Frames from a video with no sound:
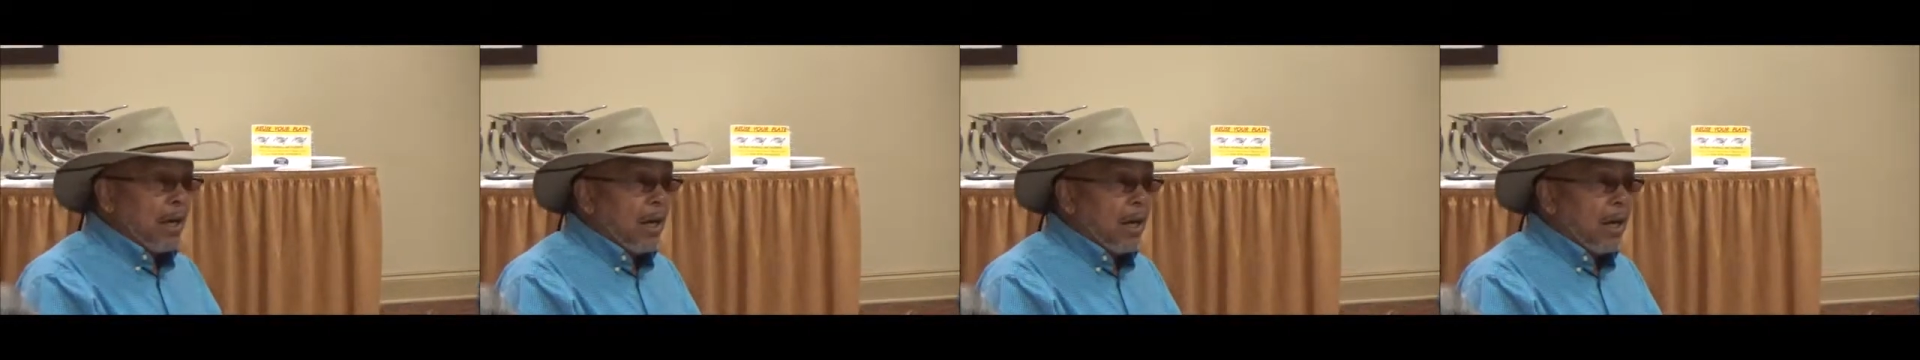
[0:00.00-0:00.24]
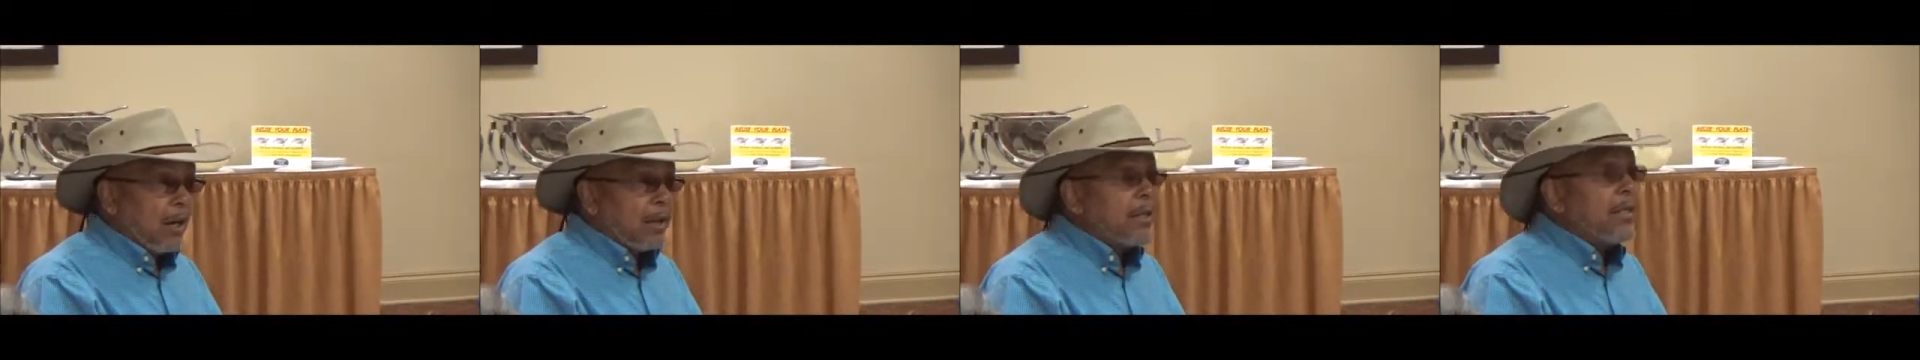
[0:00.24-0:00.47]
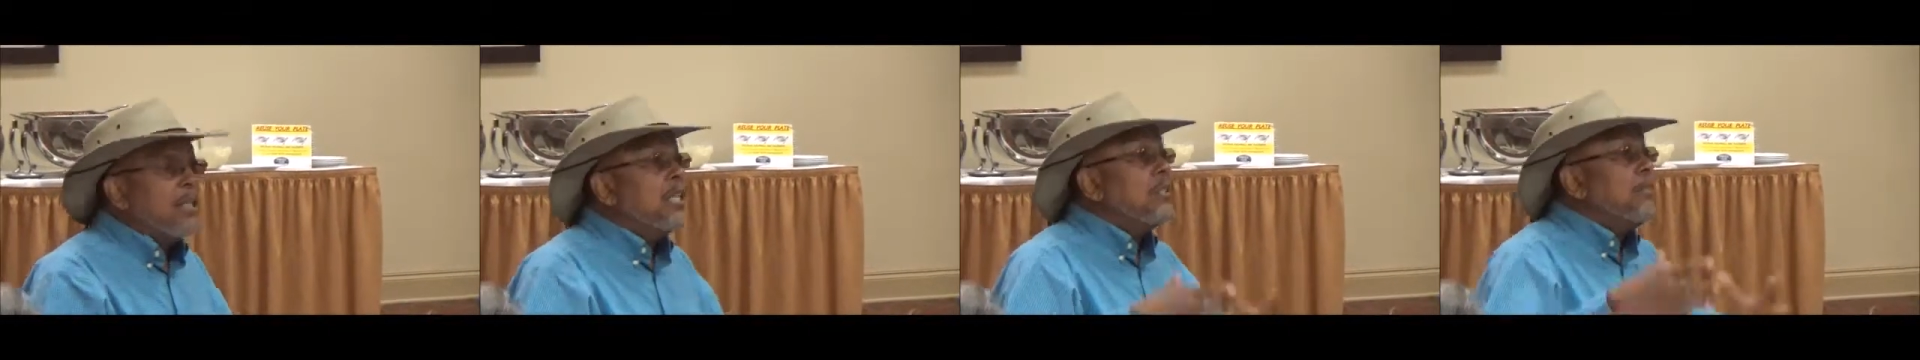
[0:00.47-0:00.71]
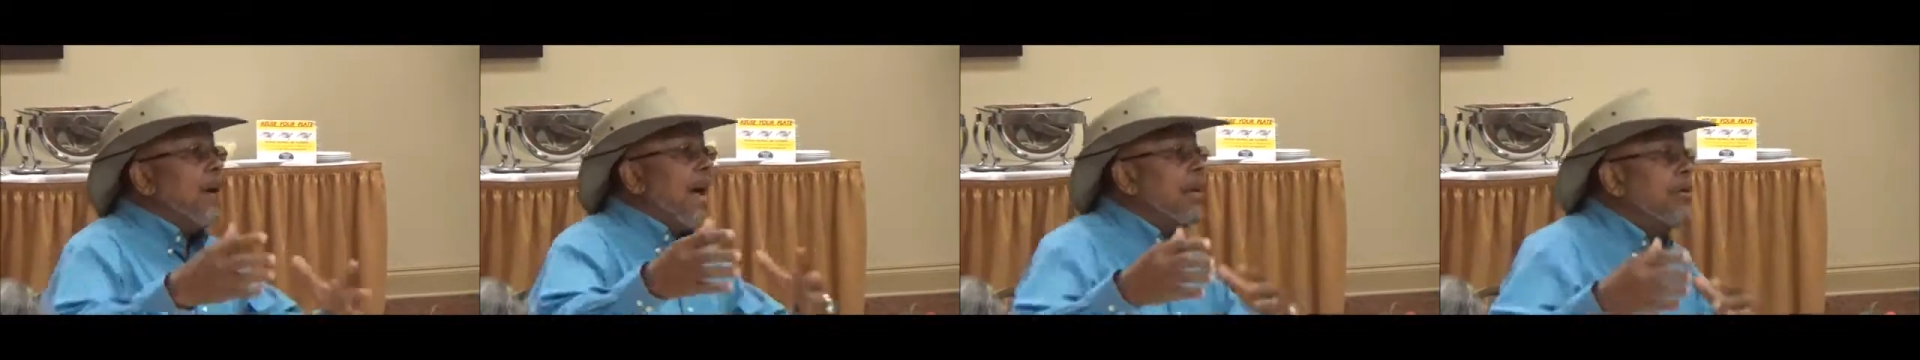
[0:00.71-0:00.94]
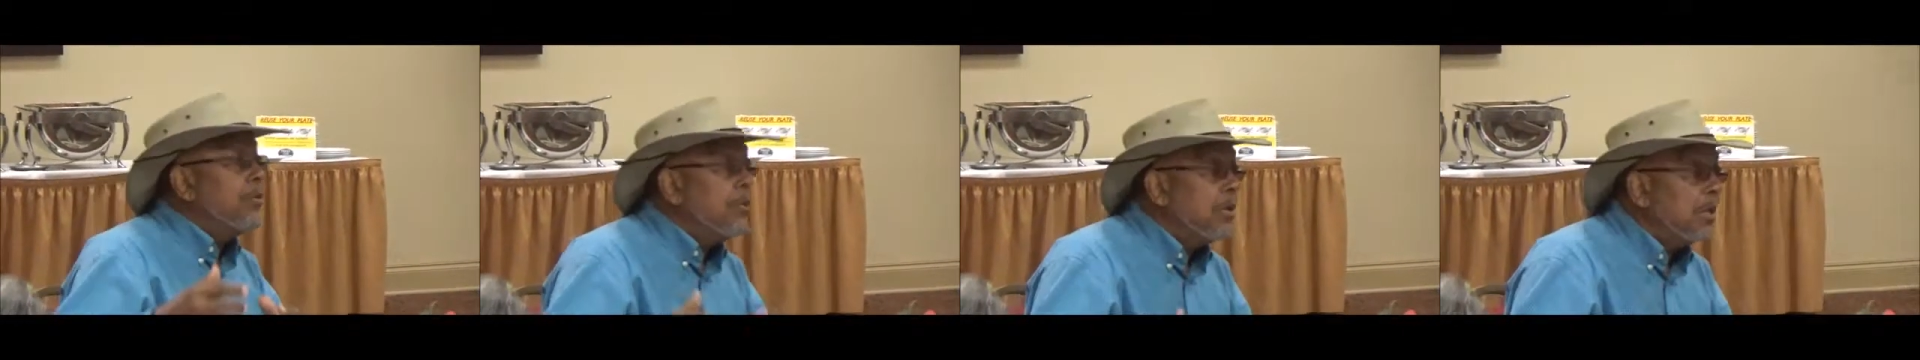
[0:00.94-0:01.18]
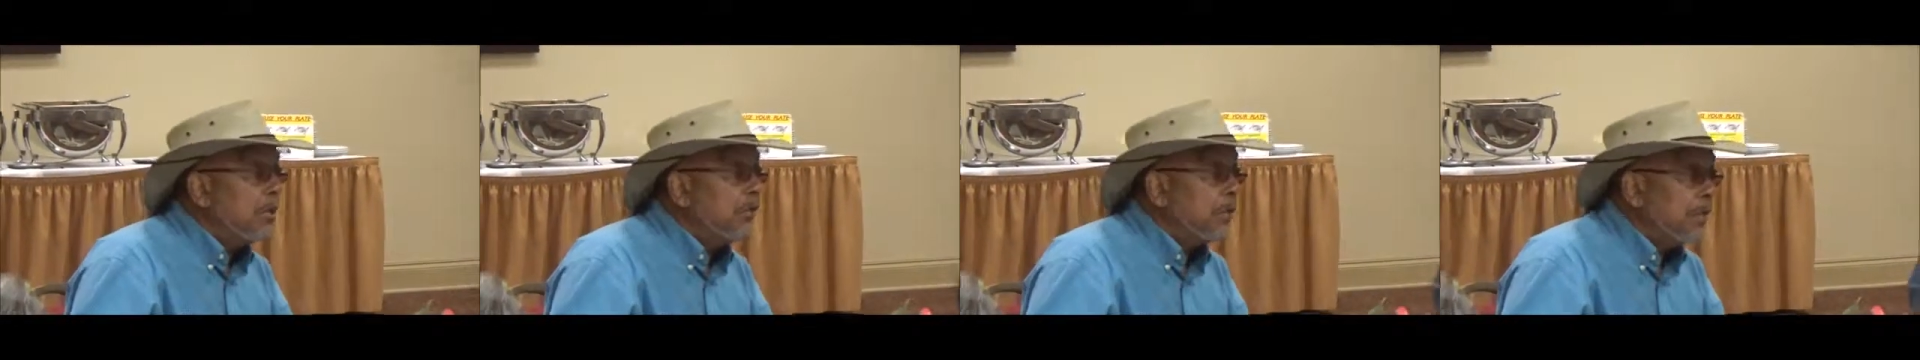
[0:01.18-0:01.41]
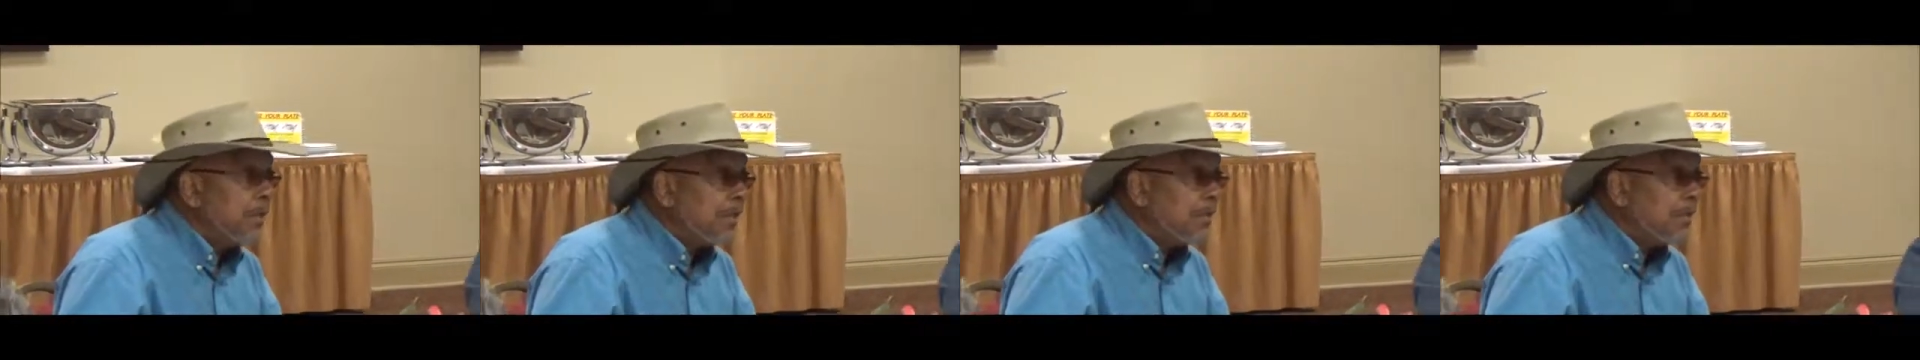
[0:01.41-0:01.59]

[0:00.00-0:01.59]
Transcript: uh, East Baton Rouge, for